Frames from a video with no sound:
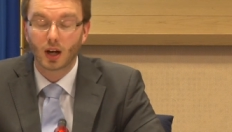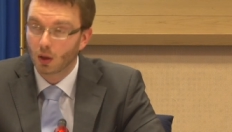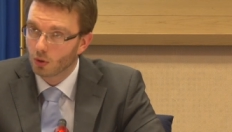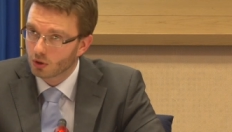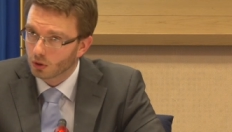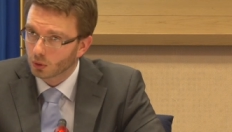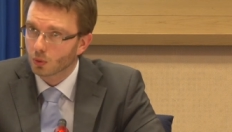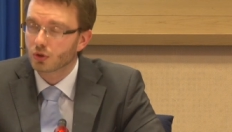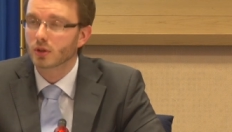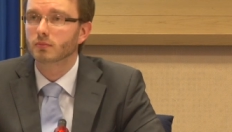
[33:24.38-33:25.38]
Our
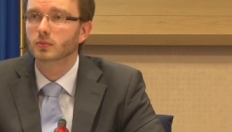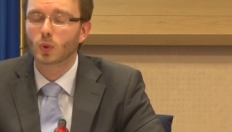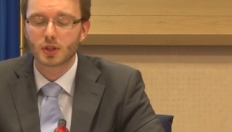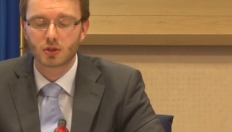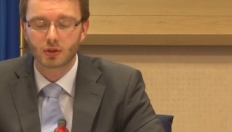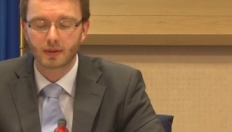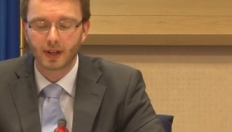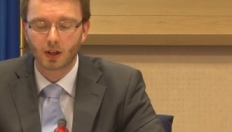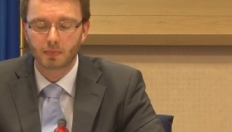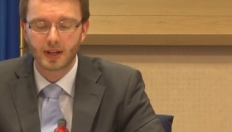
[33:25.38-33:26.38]
conclusion was to
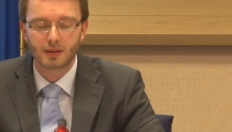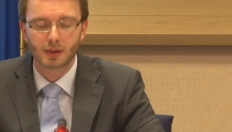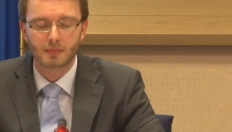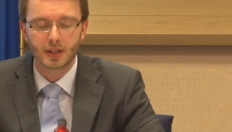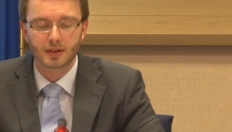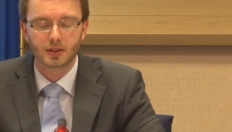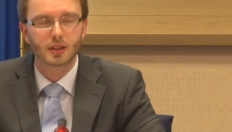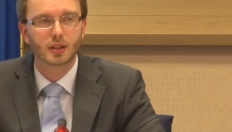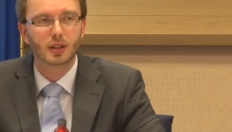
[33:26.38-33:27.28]
develop and implement